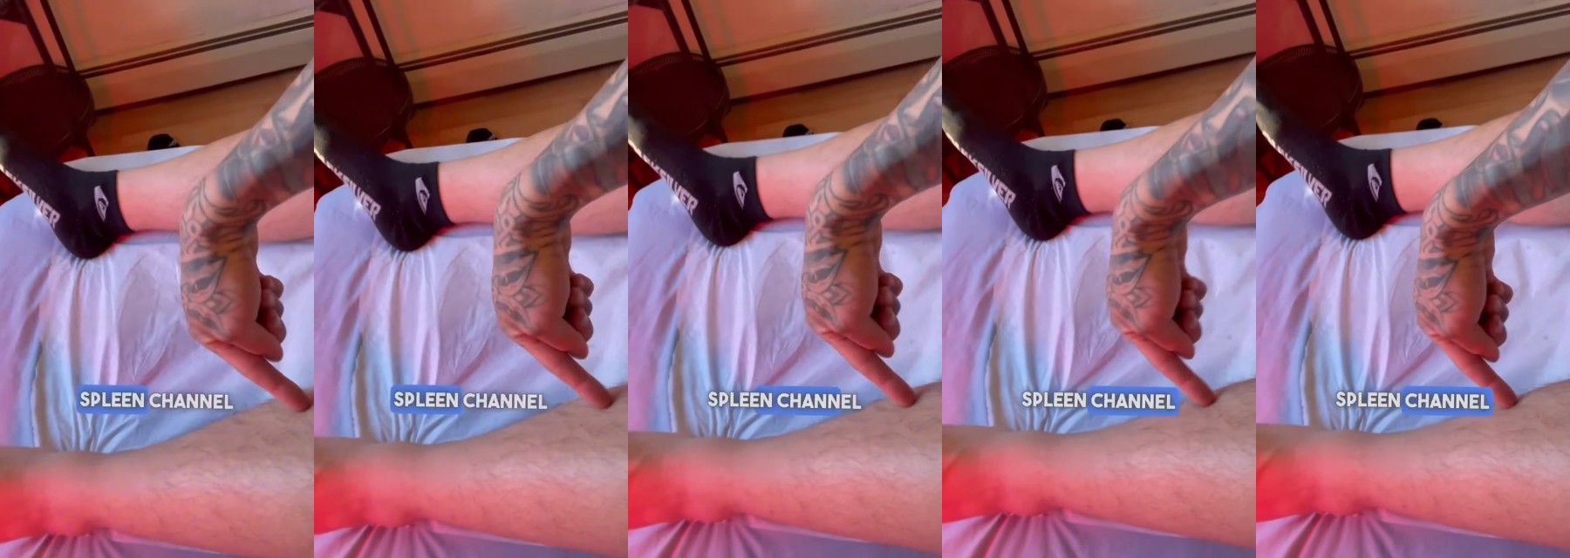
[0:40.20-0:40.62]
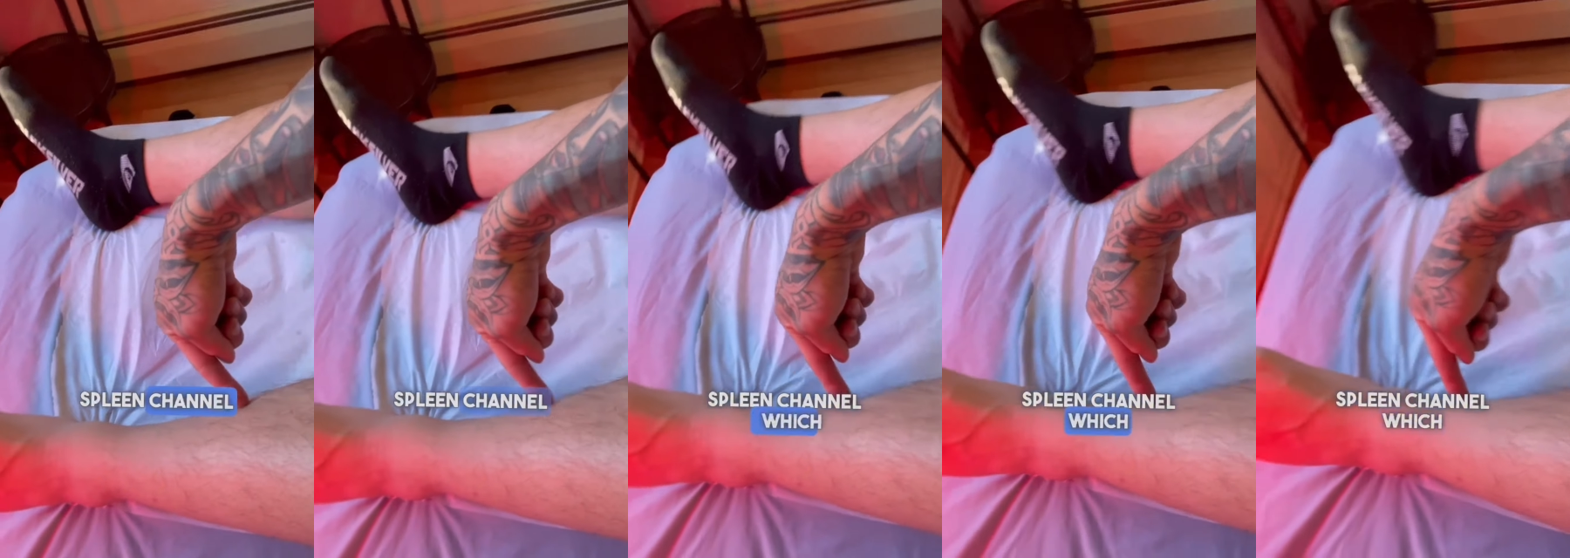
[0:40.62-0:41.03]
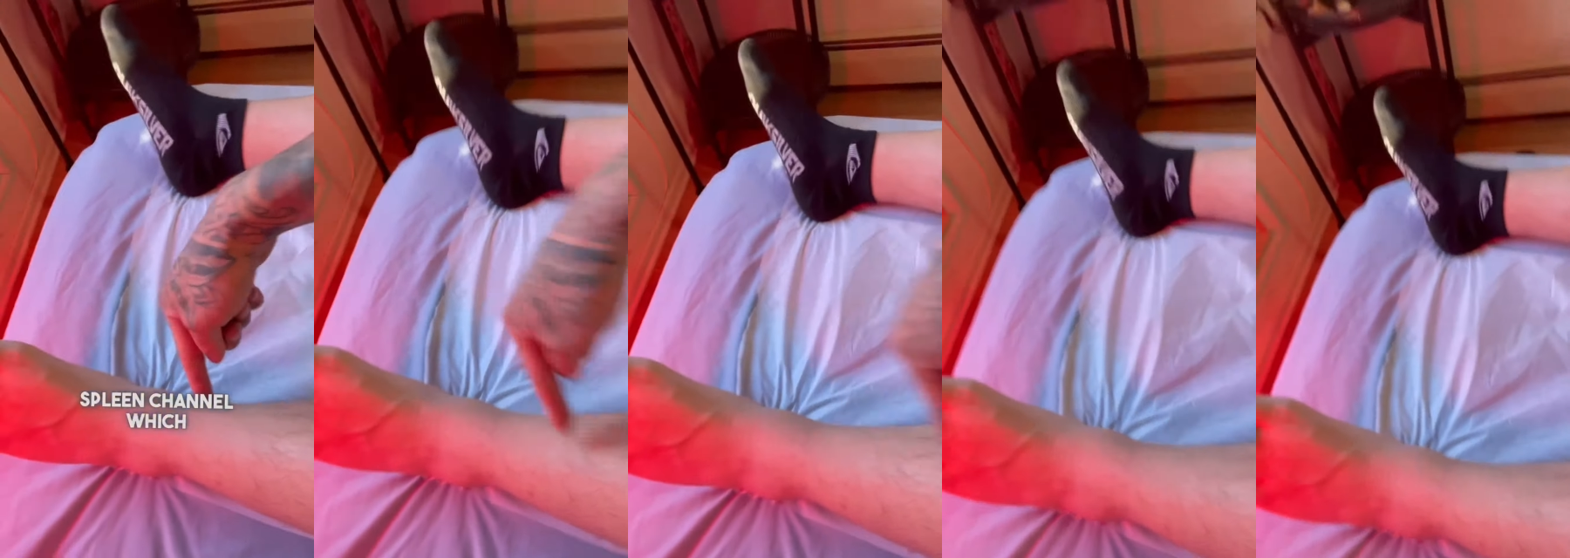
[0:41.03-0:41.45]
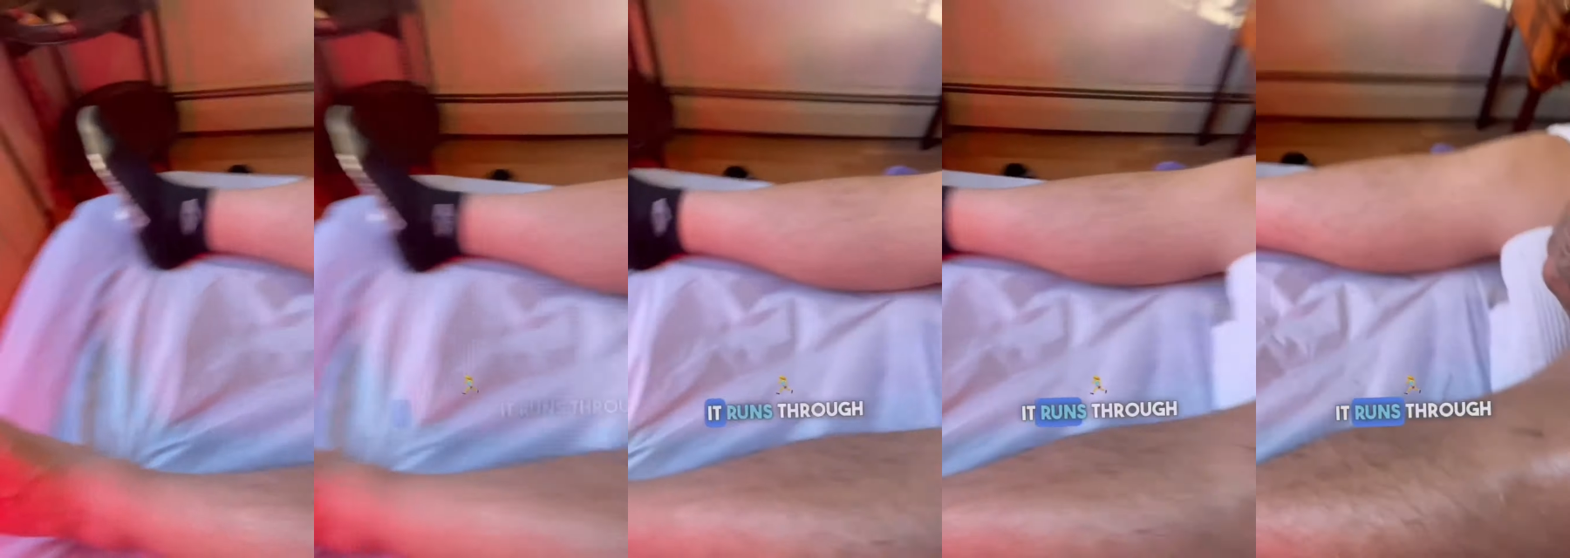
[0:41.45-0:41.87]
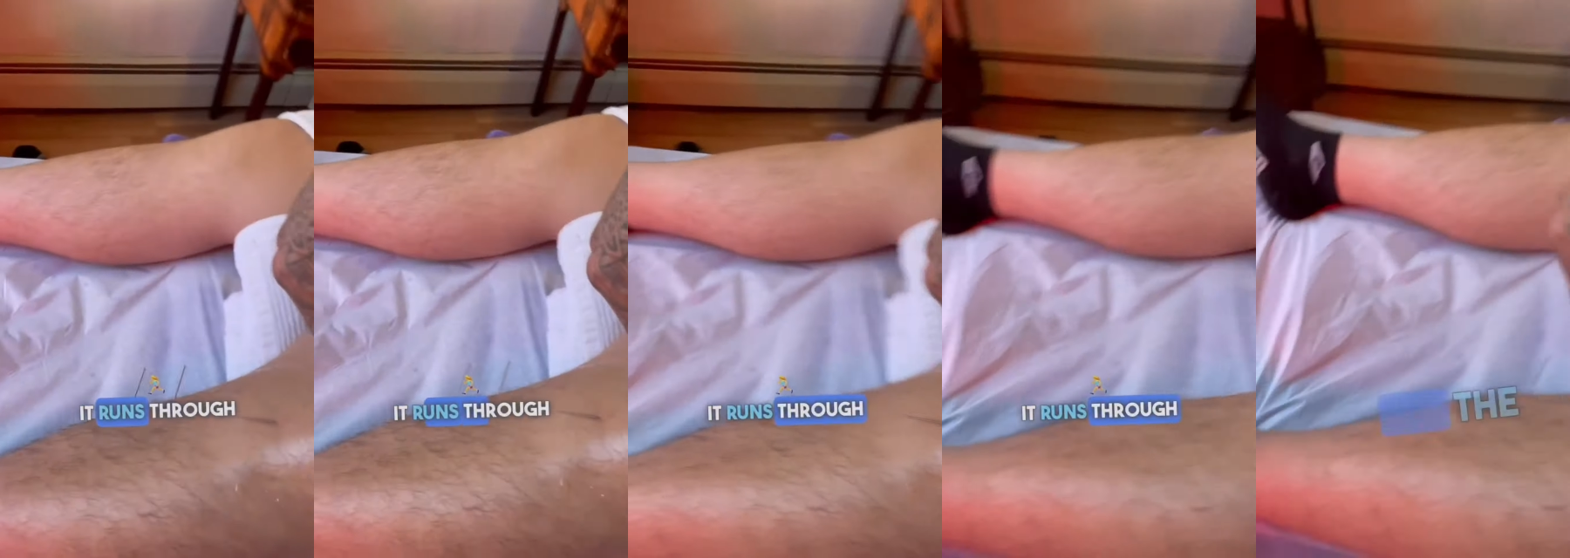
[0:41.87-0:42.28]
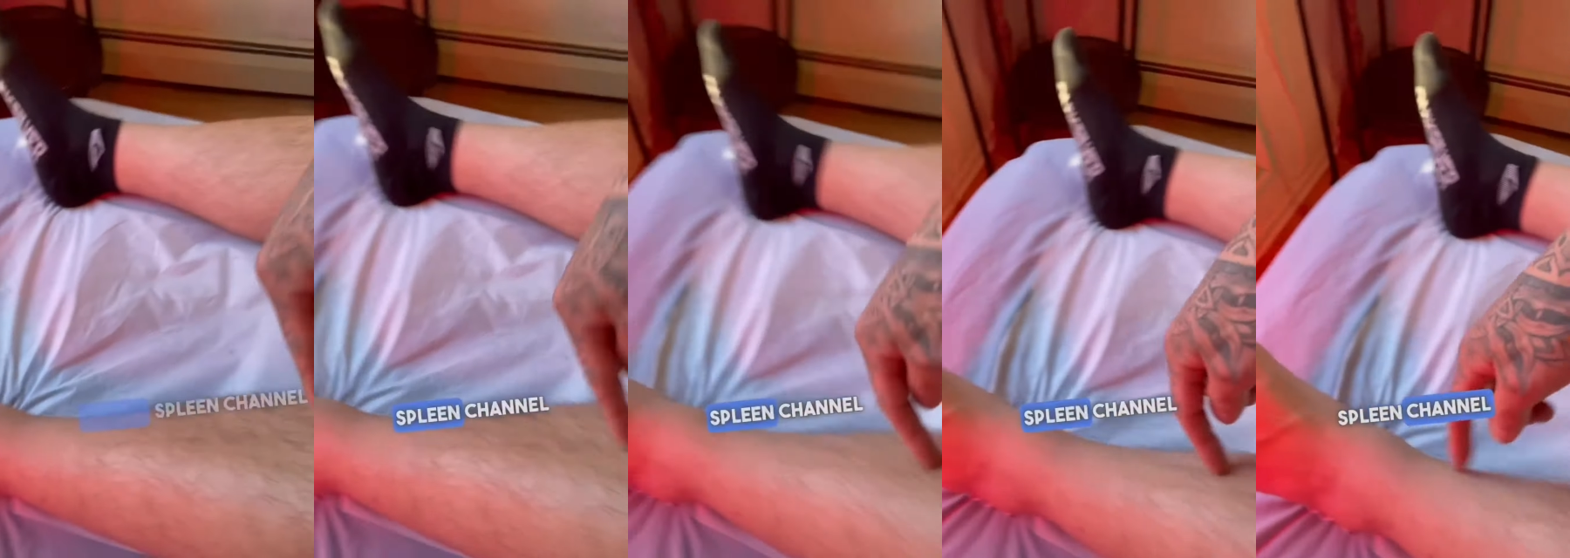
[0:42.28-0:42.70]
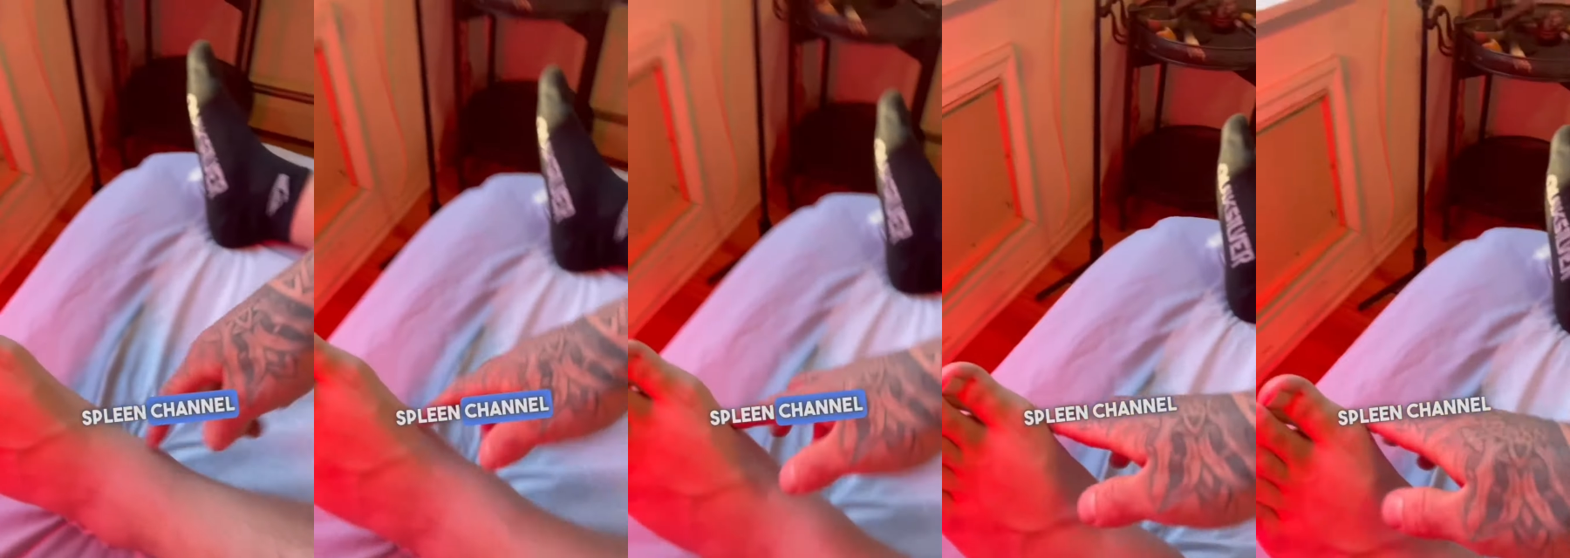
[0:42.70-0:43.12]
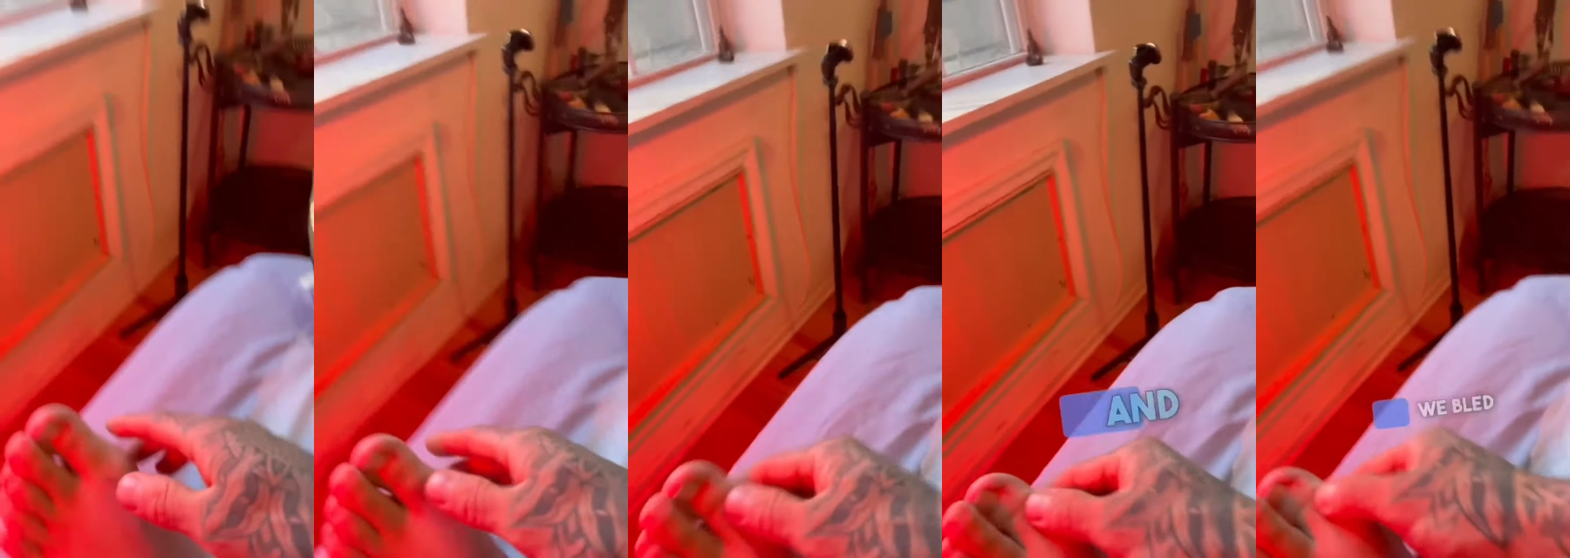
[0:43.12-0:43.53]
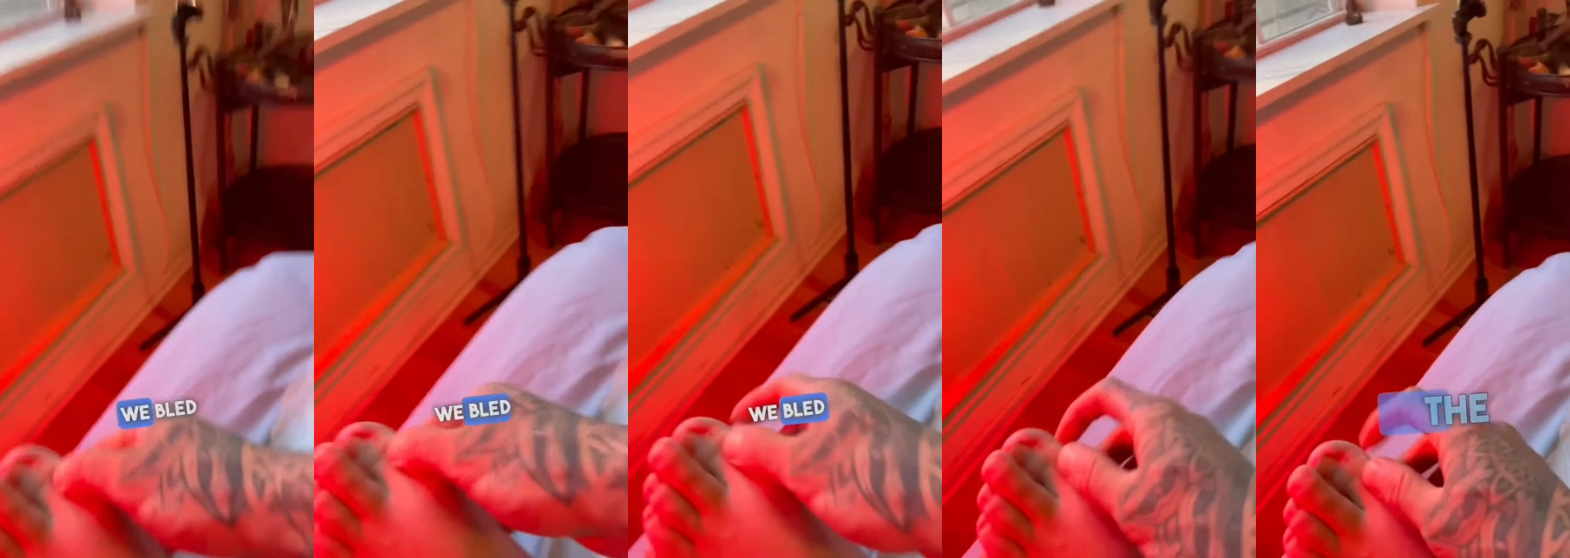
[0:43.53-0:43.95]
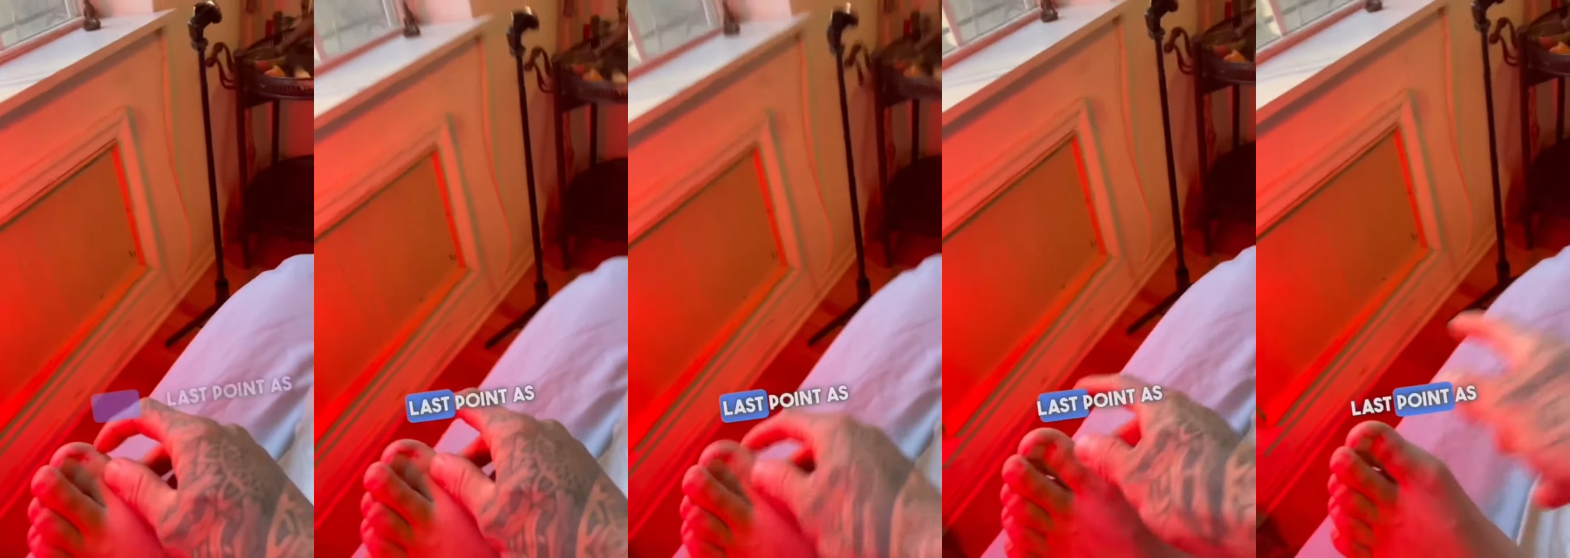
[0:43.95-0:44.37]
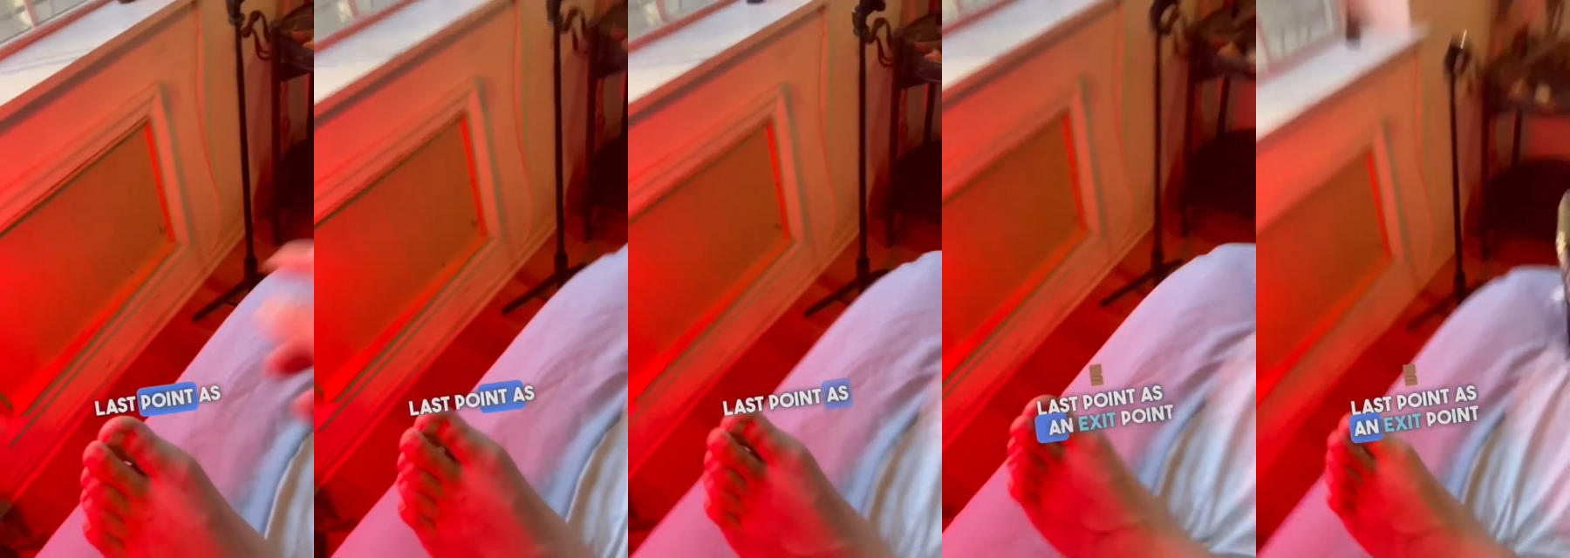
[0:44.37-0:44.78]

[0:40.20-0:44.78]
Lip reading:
[unreadable: no face in view]